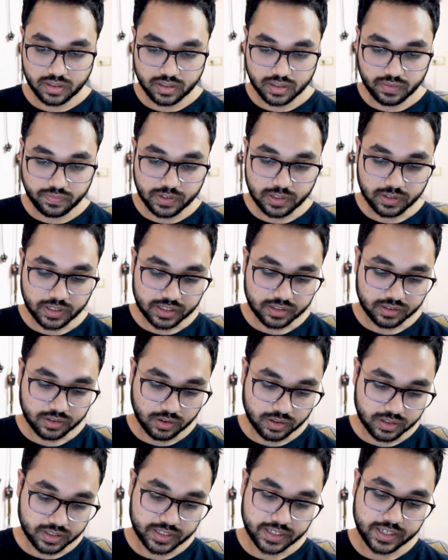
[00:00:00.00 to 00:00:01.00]
if you look at the
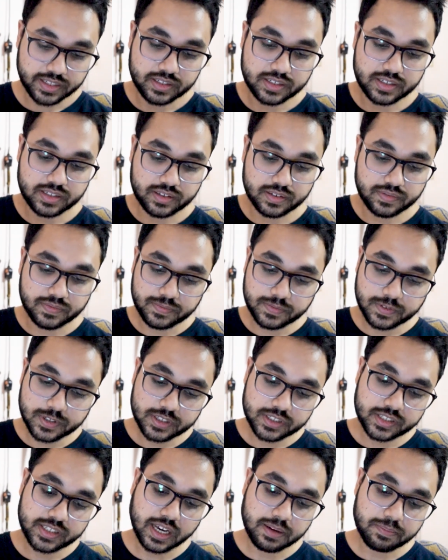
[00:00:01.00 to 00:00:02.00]
contents, the
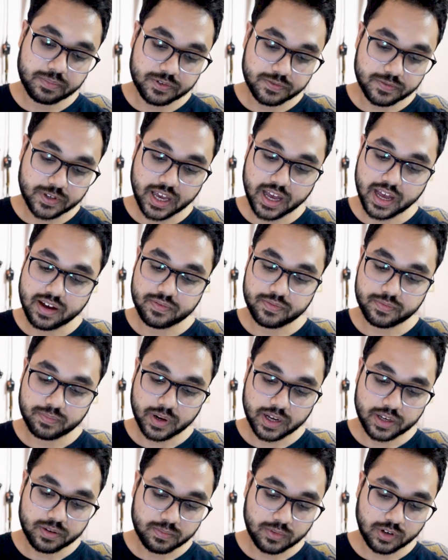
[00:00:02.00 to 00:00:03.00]
first chapter we have
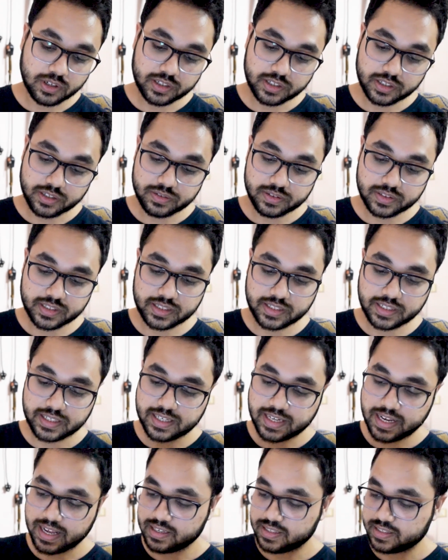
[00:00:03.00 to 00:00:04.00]
biomolecules and
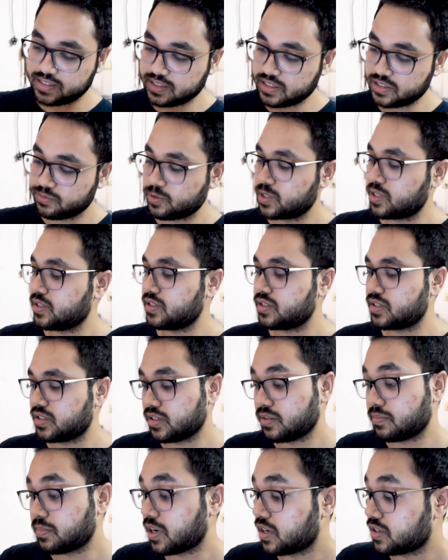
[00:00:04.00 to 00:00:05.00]
catalysis, which
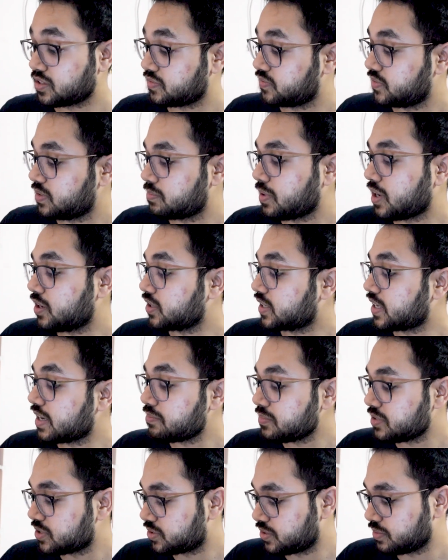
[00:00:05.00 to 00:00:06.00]
is a part of the
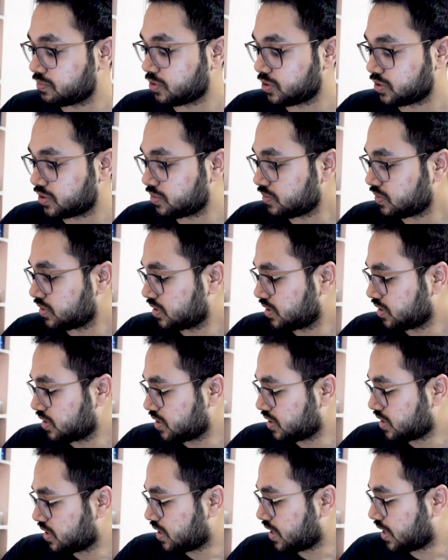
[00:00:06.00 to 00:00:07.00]
biochemistry module.
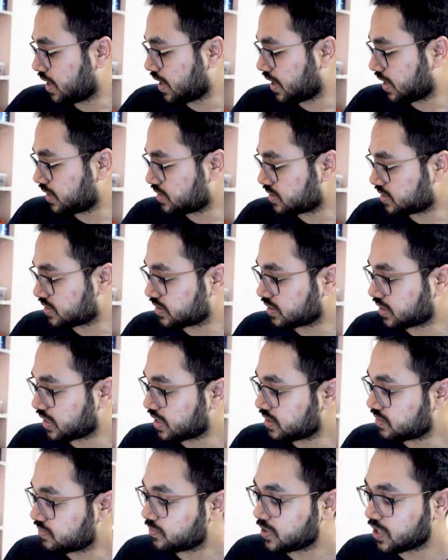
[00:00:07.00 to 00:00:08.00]
And
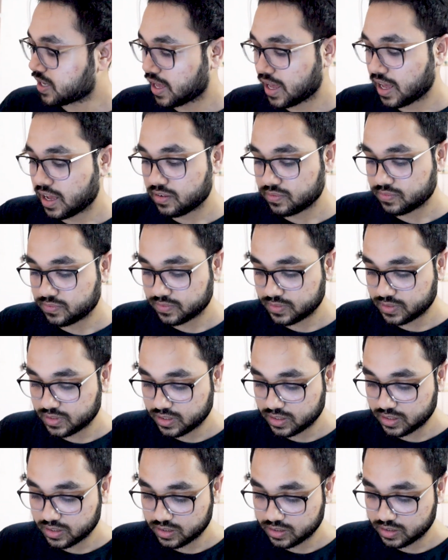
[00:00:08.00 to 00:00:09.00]
again, we have
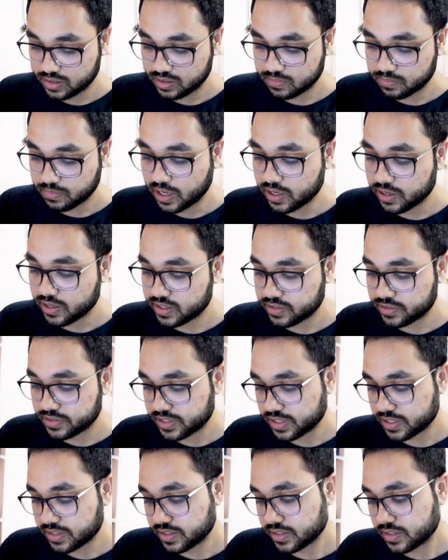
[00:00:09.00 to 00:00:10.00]
the
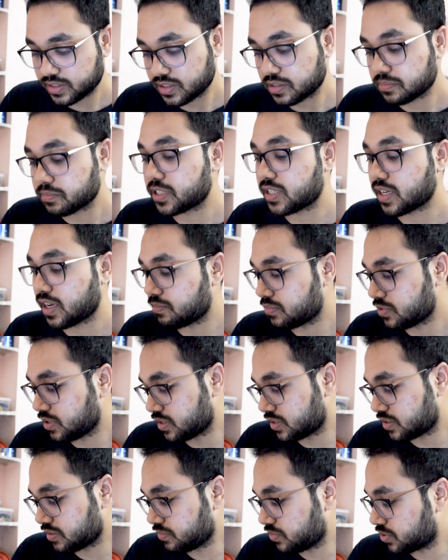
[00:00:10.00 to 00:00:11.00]
bioenergetics and
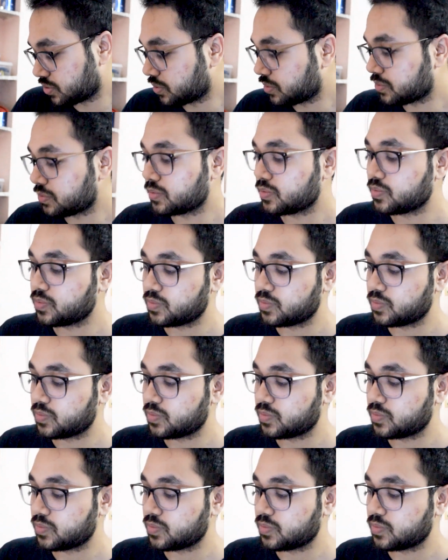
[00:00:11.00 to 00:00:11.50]
metabolism. So,